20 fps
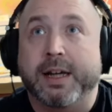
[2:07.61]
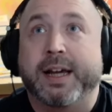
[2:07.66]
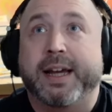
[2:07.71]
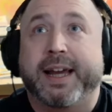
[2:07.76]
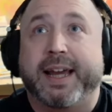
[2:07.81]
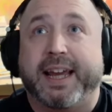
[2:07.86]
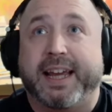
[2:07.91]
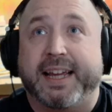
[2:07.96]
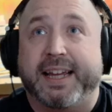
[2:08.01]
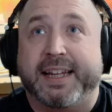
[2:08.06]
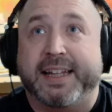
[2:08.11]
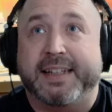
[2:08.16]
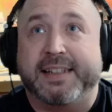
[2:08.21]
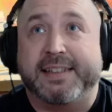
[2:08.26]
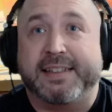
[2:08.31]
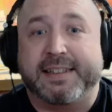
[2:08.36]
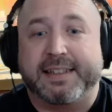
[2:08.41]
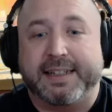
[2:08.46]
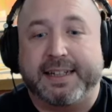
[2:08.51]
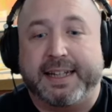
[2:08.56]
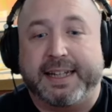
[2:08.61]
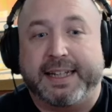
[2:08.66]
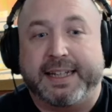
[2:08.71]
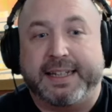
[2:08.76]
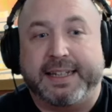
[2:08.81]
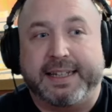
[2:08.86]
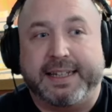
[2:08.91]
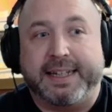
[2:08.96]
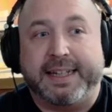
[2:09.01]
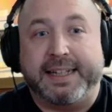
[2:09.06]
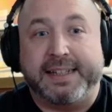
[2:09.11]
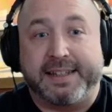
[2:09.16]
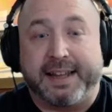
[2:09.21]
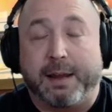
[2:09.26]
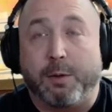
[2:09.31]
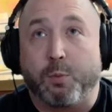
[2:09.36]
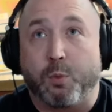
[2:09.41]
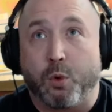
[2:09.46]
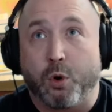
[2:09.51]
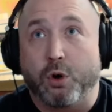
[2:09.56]
is it is a
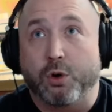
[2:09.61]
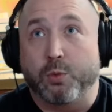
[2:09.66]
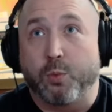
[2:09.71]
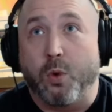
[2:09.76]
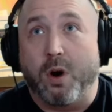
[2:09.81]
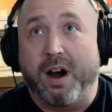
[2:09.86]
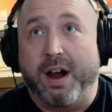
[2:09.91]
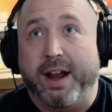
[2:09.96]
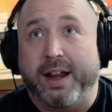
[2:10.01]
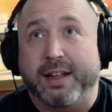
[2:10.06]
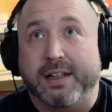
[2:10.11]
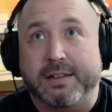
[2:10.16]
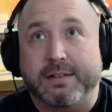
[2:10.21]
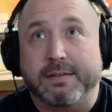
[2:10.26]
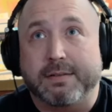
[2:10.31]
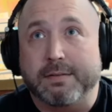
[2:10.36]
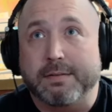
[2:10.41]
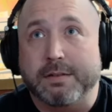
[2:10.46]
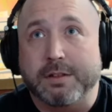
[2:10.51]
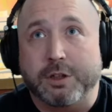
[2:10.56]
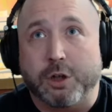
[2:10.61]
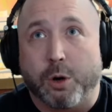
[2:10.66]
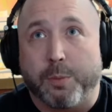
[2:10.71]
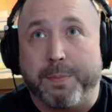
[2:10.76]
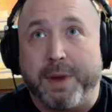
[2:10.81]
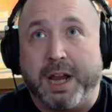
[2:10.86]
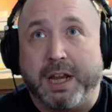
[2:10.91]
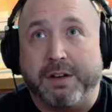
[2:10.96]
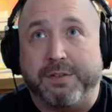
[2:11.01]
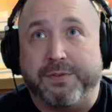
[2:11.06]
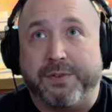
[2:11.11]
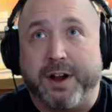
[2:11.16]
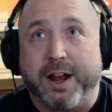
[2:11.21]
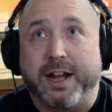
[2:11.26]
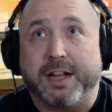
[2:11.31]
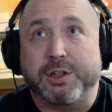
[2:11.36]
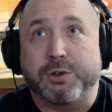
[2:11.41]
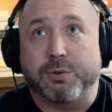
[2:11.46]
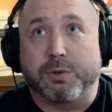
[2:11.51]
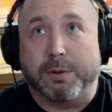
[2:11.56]
worldwide,
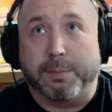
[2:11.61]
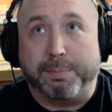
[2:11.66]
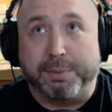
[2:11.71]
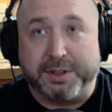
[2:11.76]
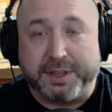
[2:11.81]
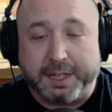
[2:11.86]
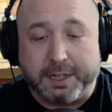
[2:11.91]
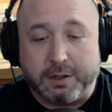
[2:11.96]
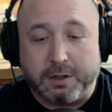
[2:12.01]
manufacturer, but they